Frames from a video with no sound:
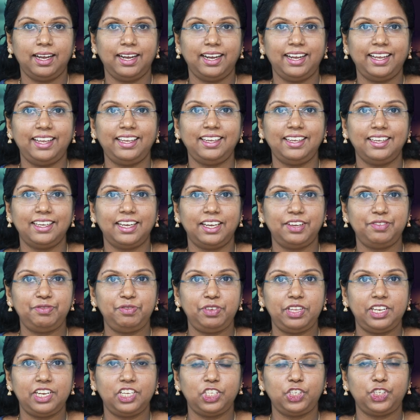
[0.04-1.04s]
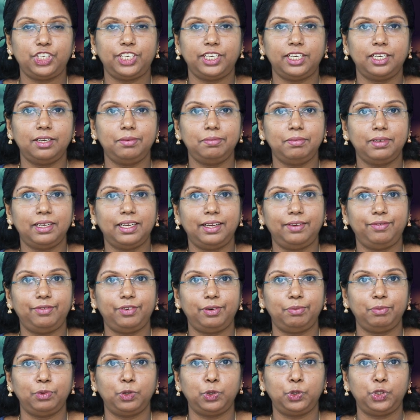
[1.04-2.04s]
Hi, I'm Veena Jacob. I'm
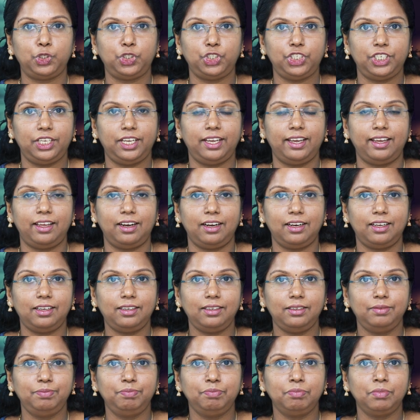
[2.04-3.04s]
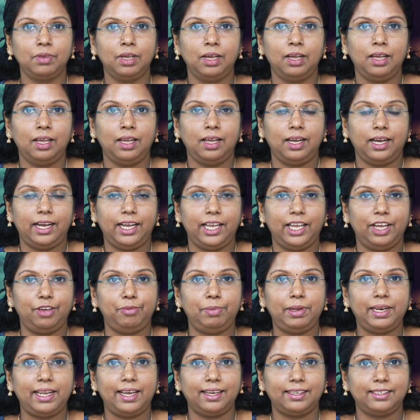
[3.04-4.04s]
from Kochi, Kerala. I
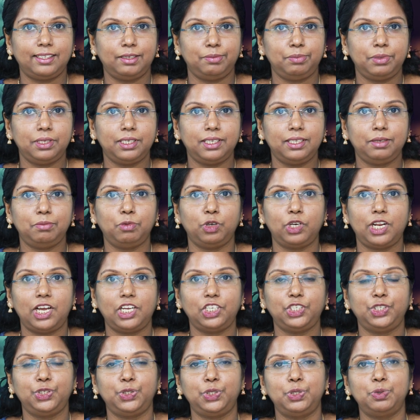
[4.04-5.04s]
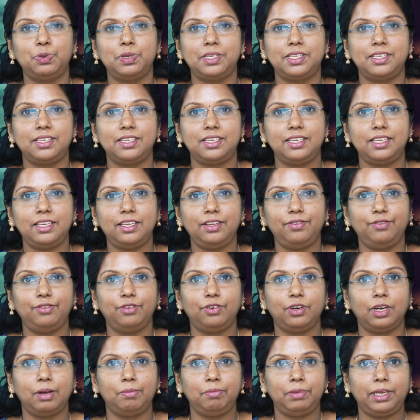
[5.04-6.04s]
have been accepted in Monash University
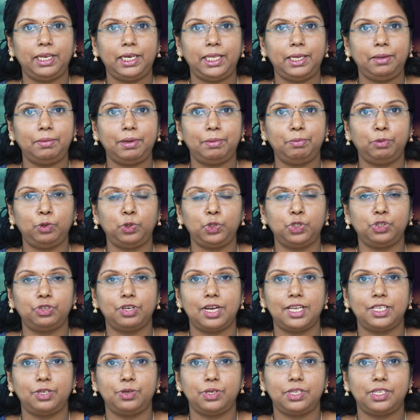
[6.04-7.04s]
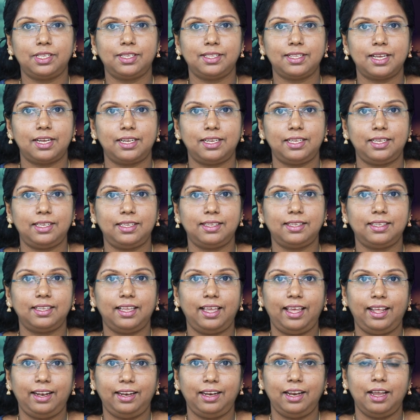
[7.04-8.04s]
for completing my postgraduate studies
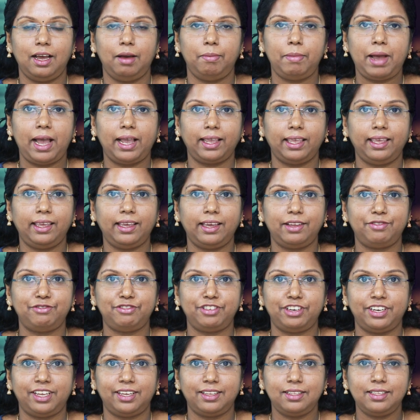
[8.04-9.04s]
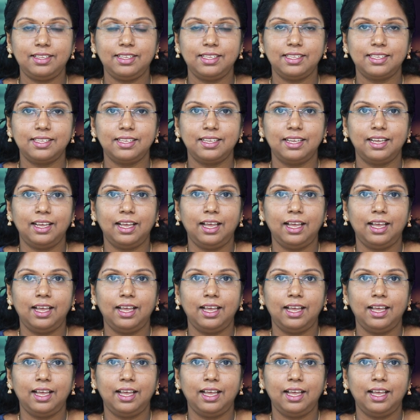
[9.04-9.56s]
in uh, banking and finance.